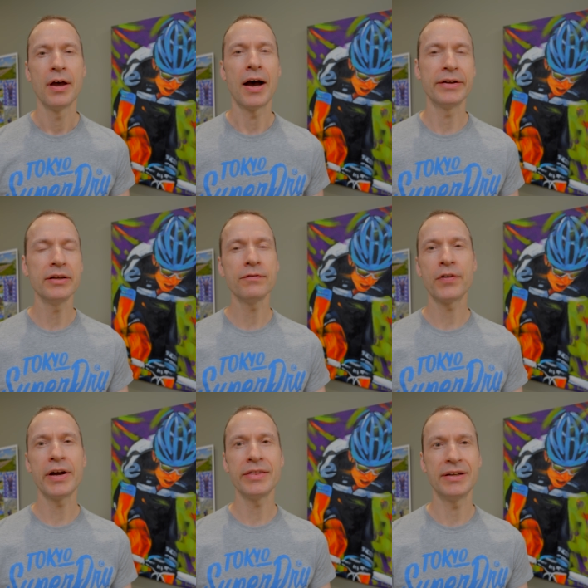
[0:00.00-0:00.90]
I didn't
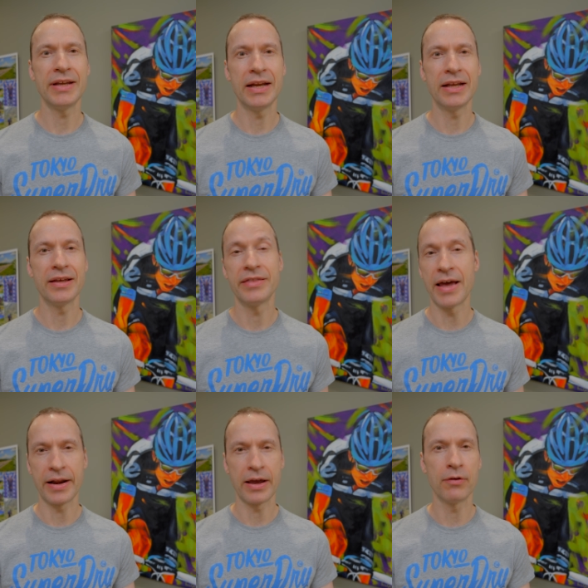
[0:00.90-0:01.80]
find the data
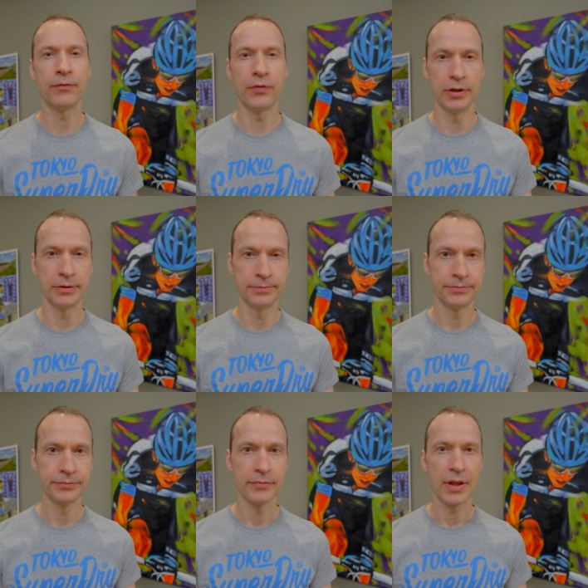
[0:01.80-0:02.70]
that helpful.
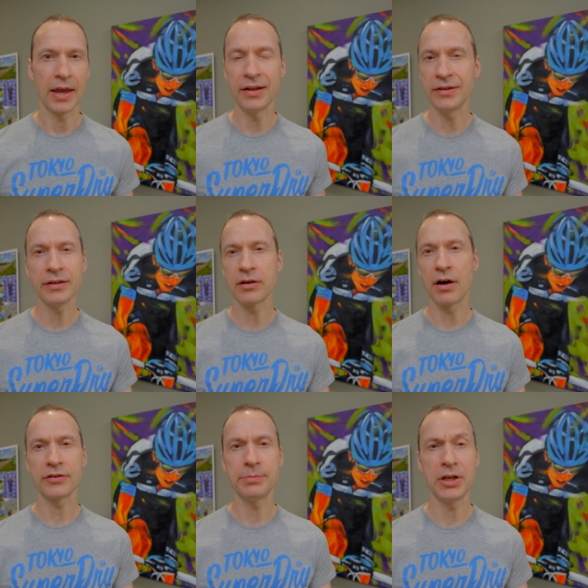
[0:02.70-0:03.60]
And it didn't
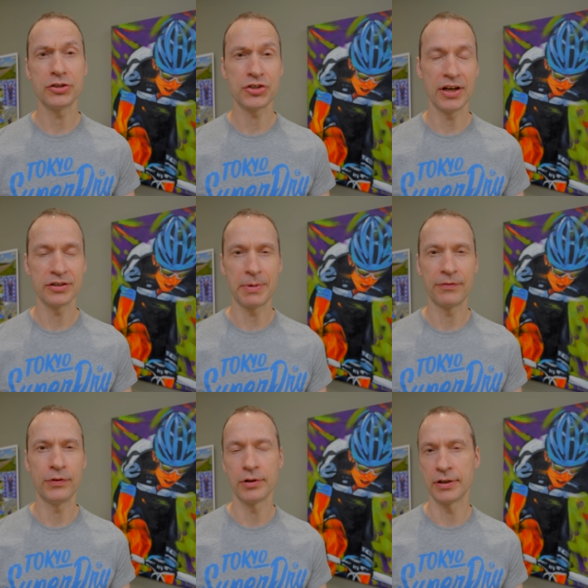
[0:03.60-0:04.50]
cause me to change my
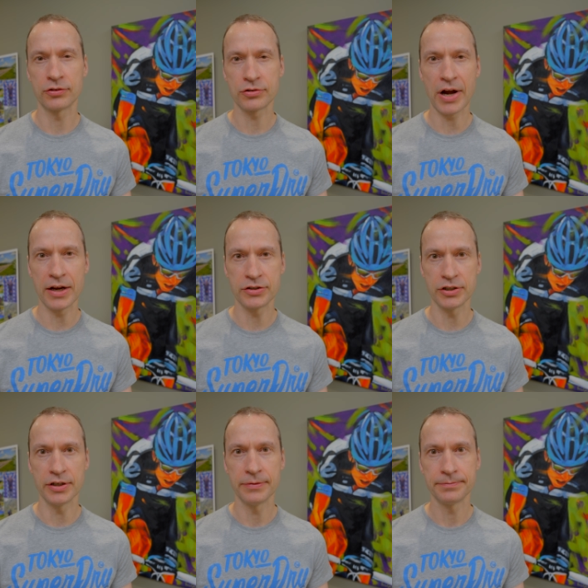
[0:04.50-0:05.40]
fueling
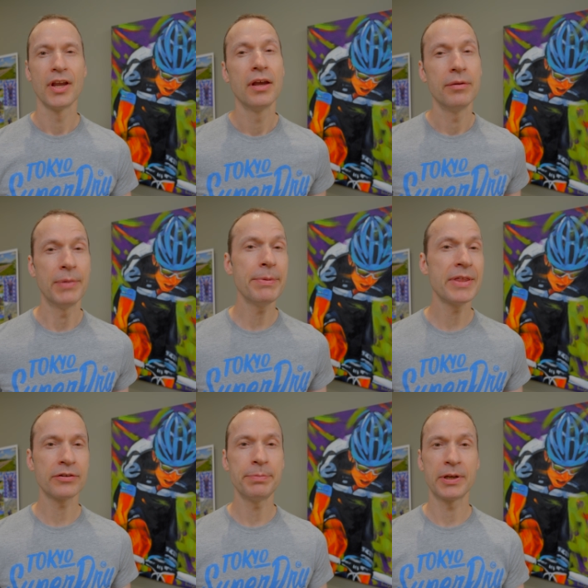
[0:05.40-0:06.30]
strategy. Maybe
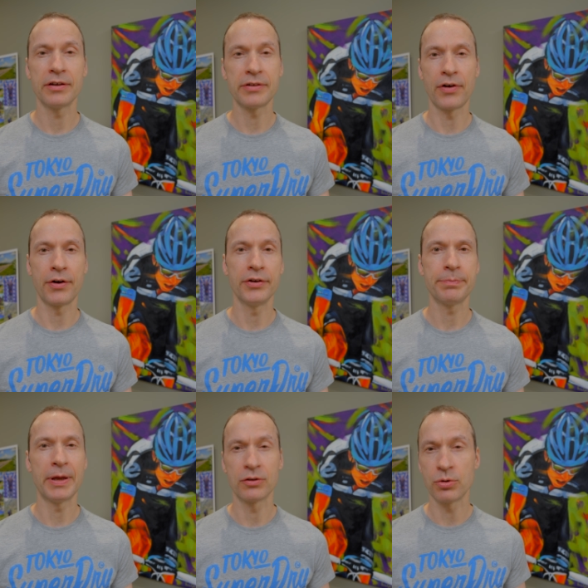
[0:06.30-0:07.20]
that's because I've already
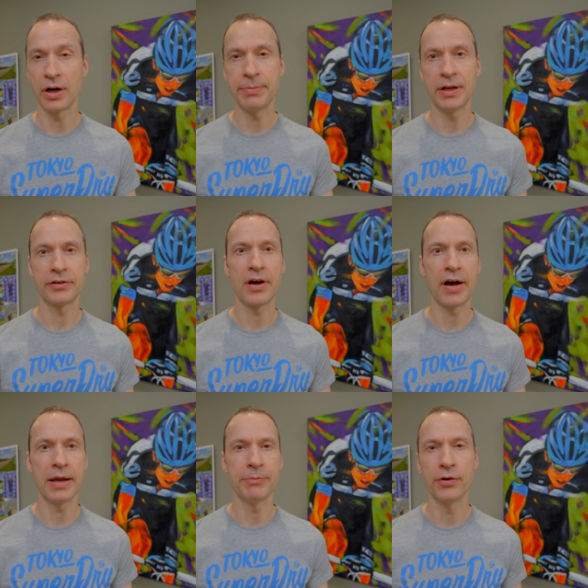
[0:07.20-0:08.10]
spent quite a bit of
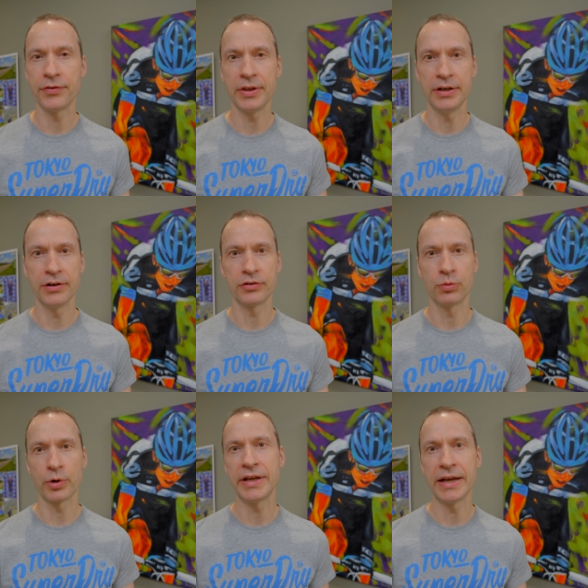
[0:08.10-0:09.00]
time over the years
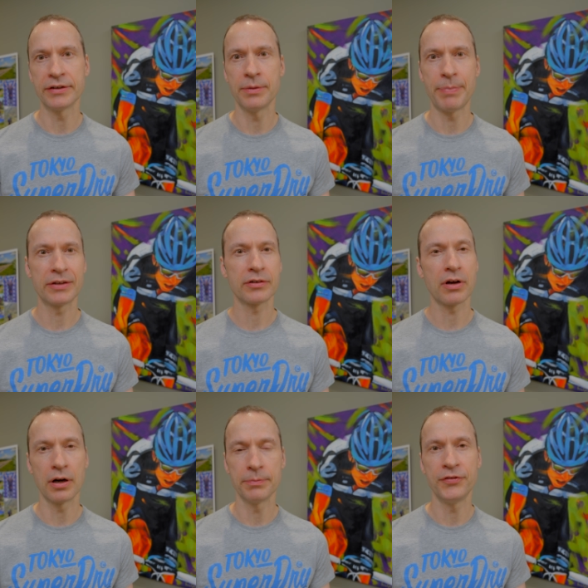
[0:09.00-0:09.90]
working out the best
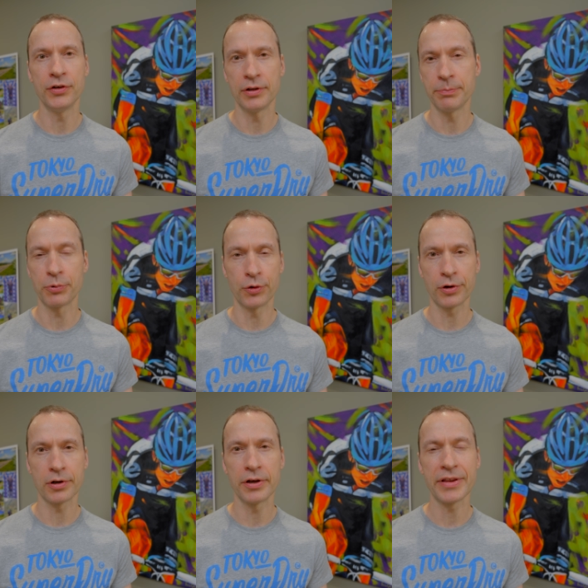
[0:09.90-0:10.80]
carb fueling
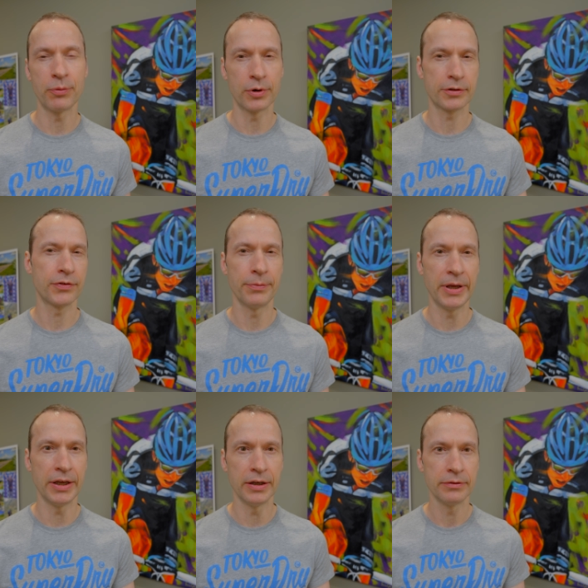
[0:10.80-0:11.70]
protocol that works for
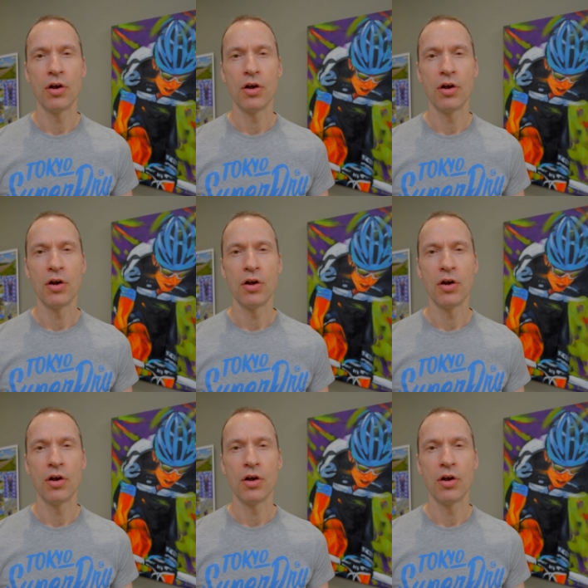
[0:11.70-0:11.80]
me,